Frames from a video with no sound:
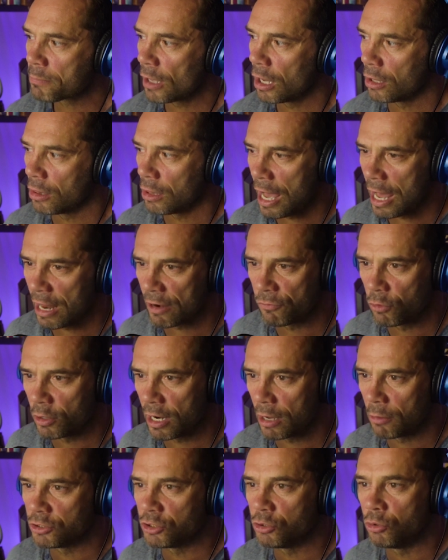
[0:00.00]
a lot of
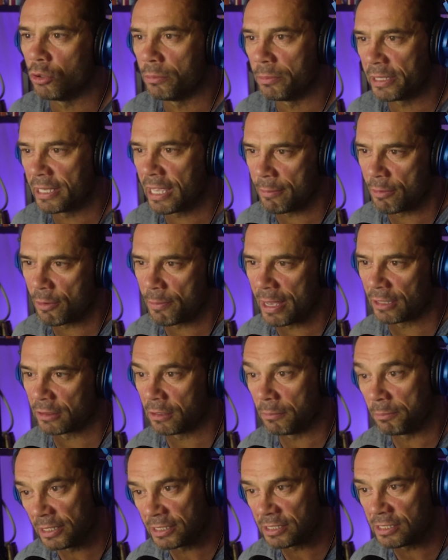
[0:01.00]
what I was doing became
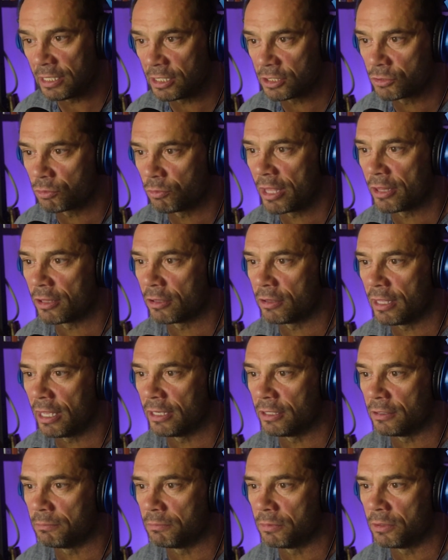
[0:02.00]
about the business rather
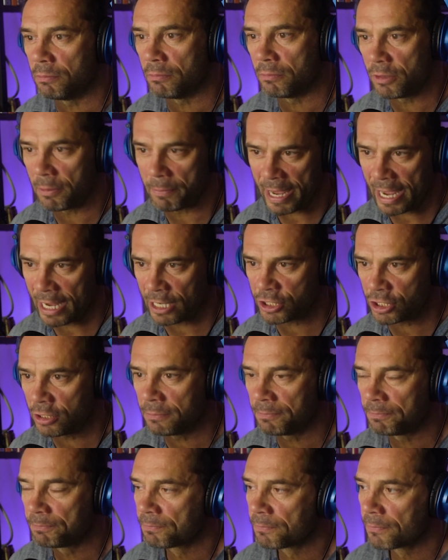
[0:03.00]
than the
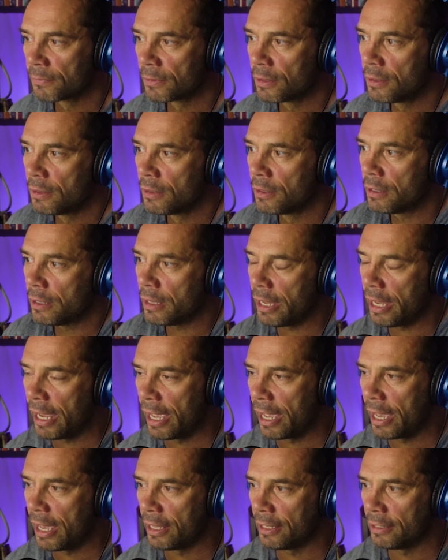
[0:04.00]
passion.
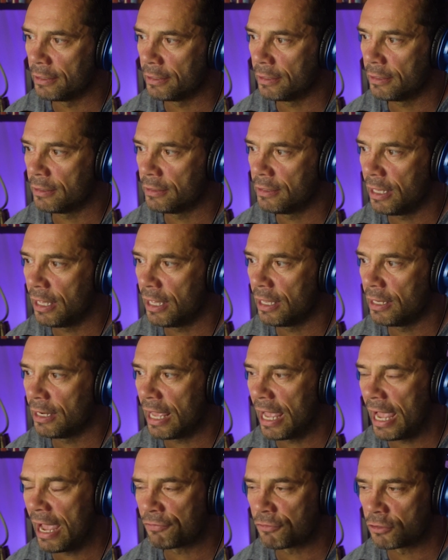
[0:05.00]
And then
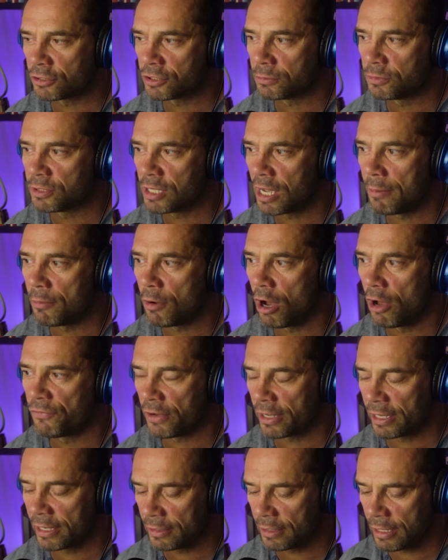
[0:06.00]
after some time
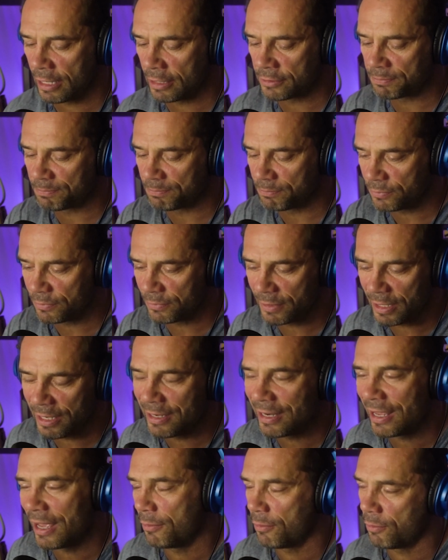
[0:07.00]
off,
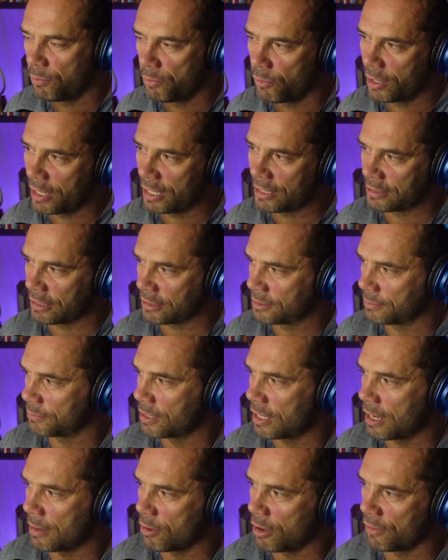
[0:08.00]
and when I say some
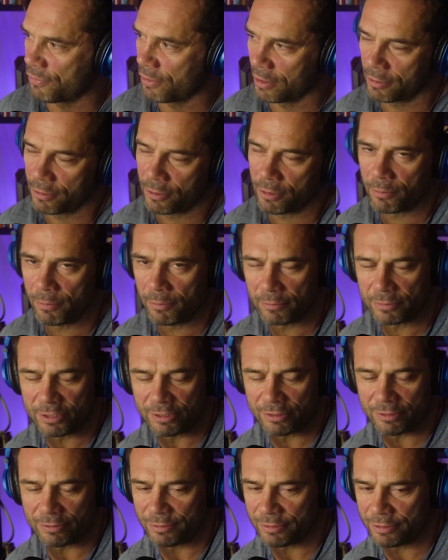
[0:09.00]
time off, I don't know,
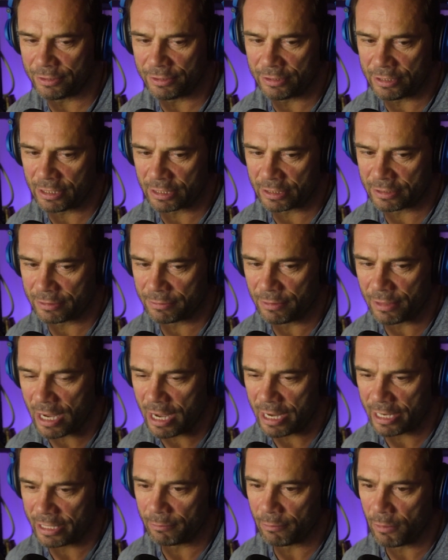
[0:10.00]

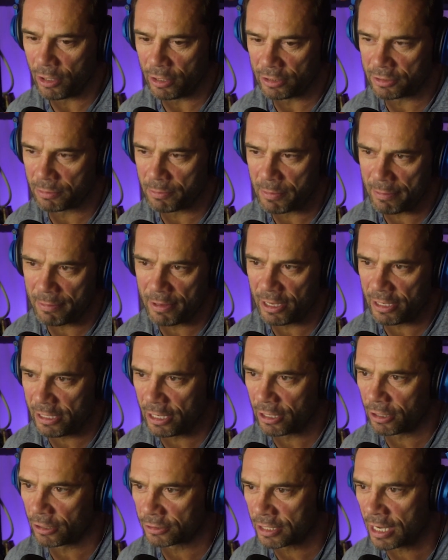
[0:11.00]
6-9 months, maybe a
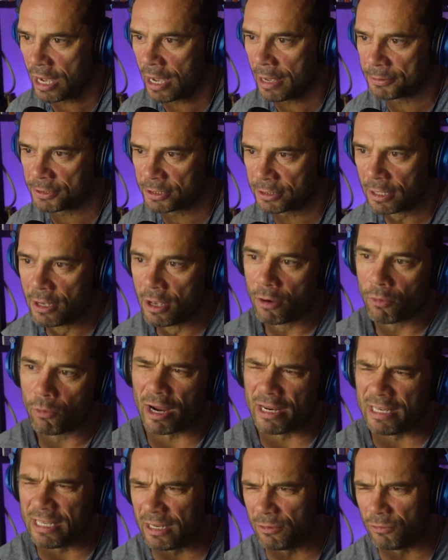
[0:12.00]
year tops,
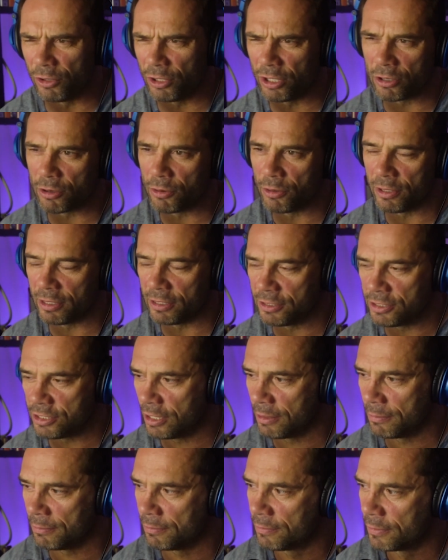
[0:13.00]
where I didn't really go into the
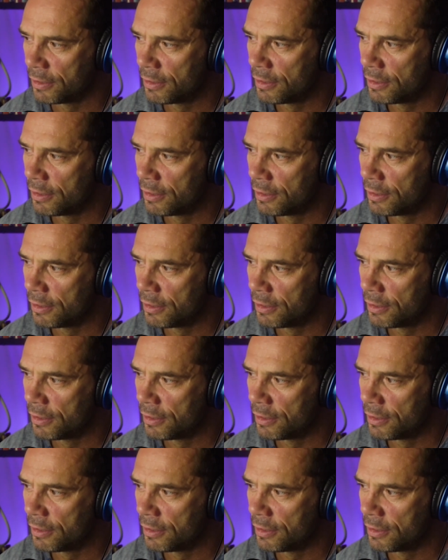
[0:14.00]
gym